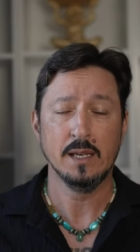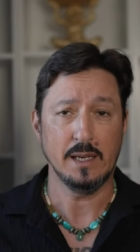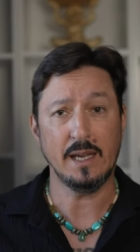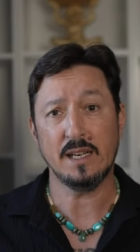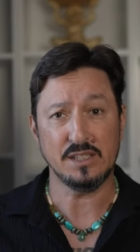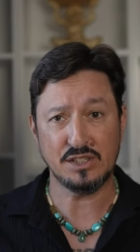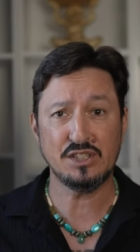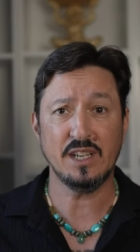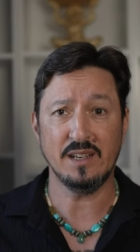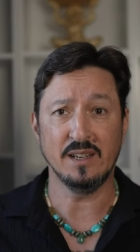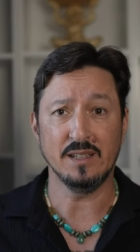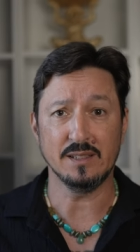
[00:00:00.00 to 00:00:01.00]
I had a
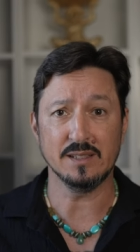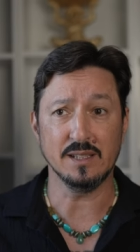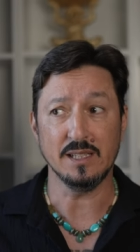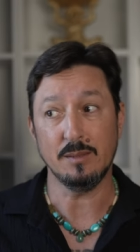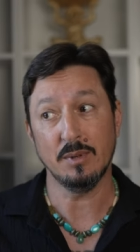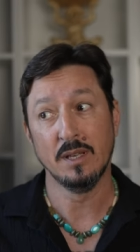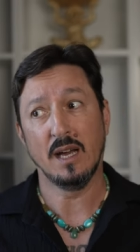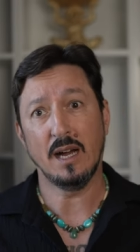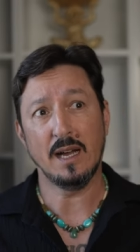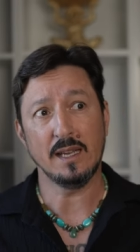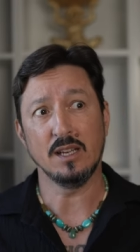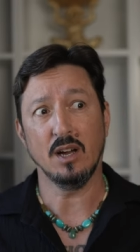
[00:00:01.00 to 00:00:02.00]
shit night's sleep.
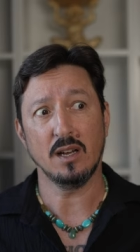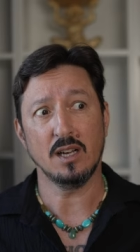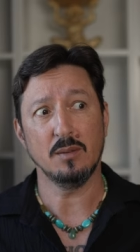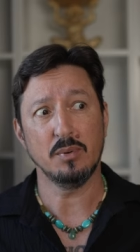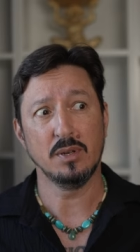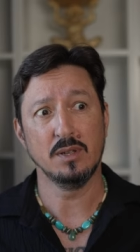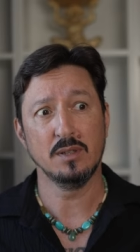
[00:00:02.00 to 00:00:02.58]
I got up